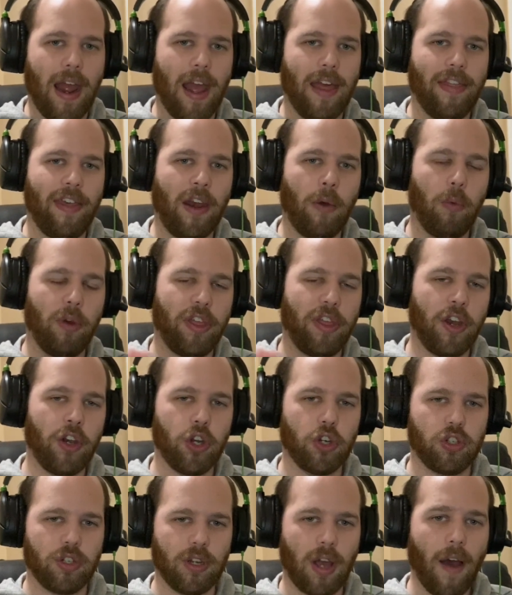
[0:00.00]
and then within
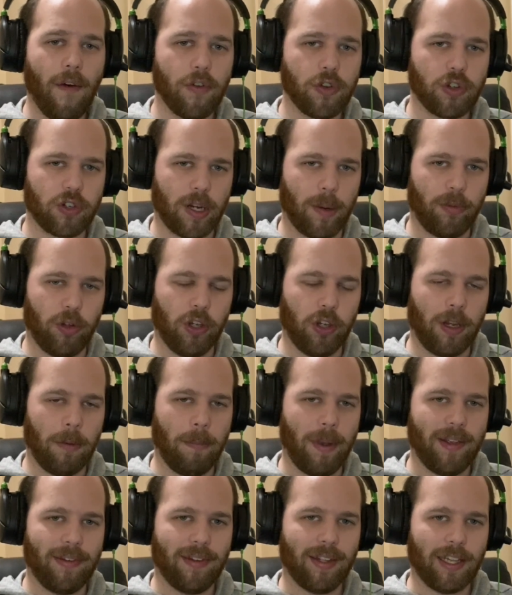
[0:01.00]
your JavaScript, you
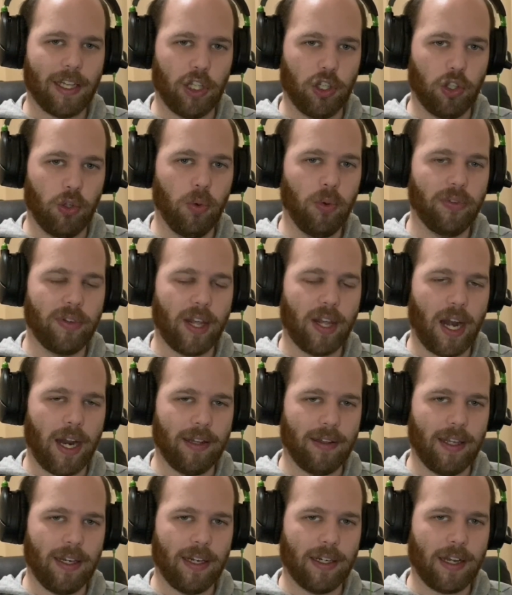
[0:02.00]
can basically use that
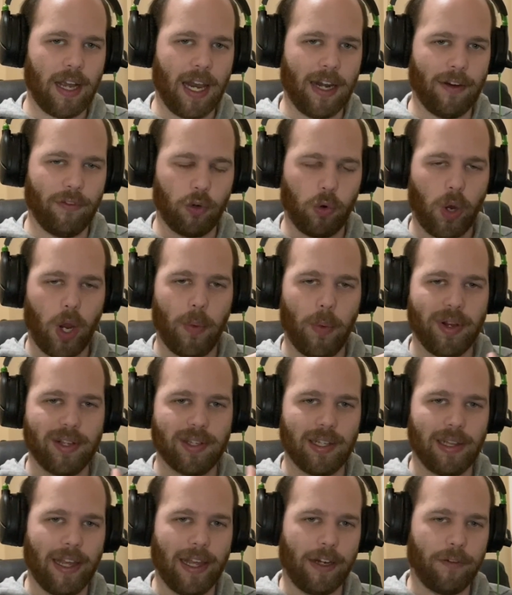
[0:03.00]
ID to kind of query
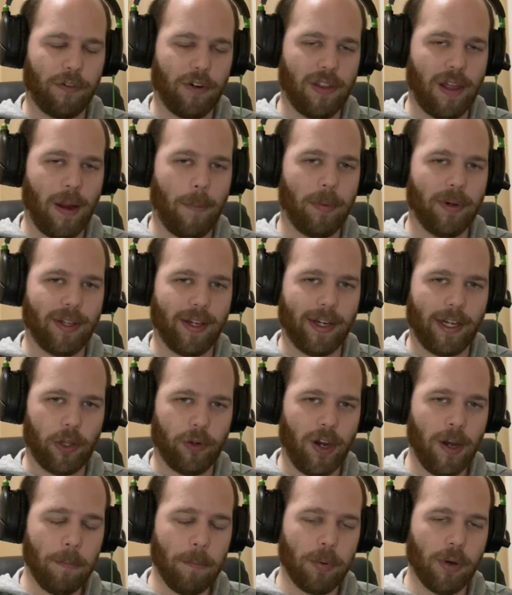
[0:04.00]
select for that
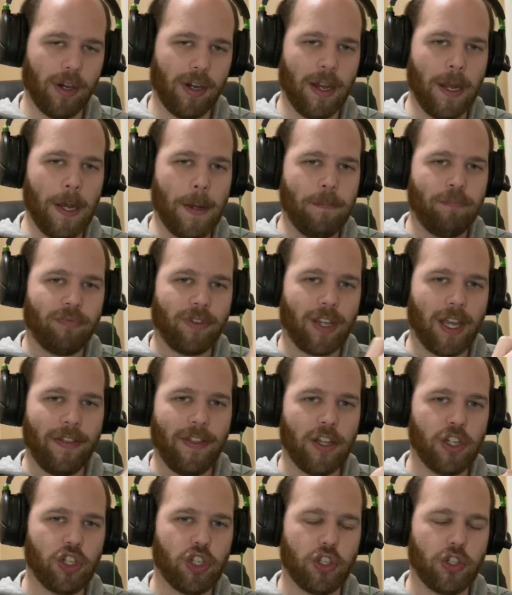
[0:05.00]
particular input,
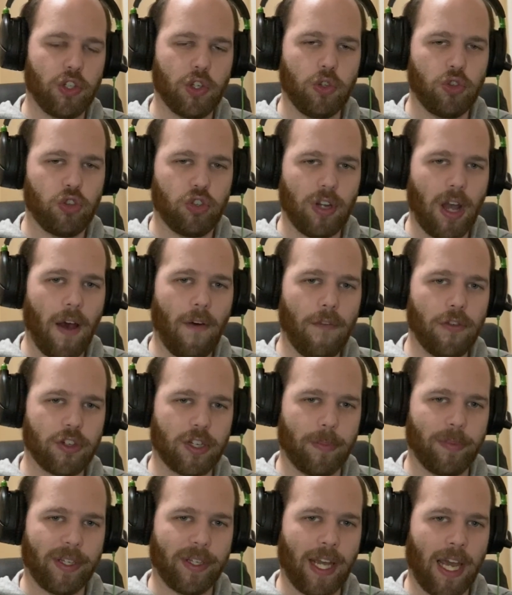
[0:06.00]
and then just use
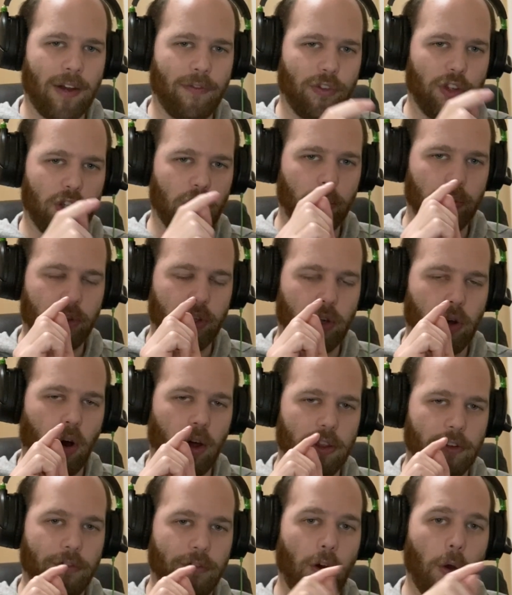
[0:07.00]
JavaScript to kind of
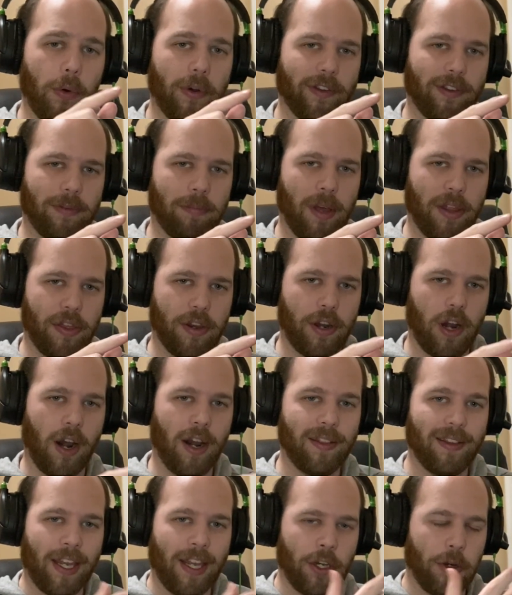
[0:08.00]
call the focus method
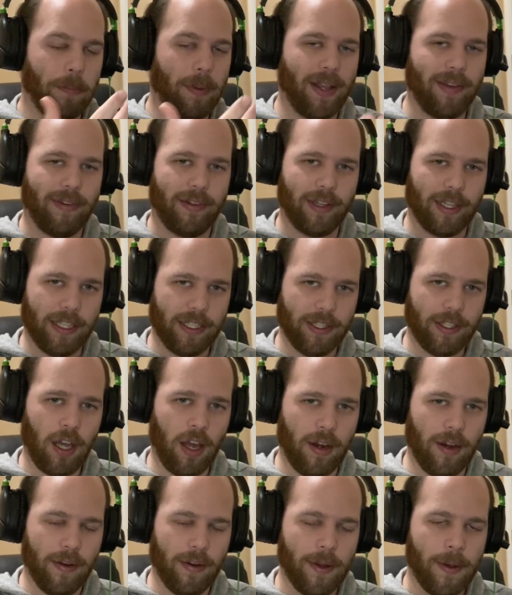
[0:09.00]
on it, and you're basically done.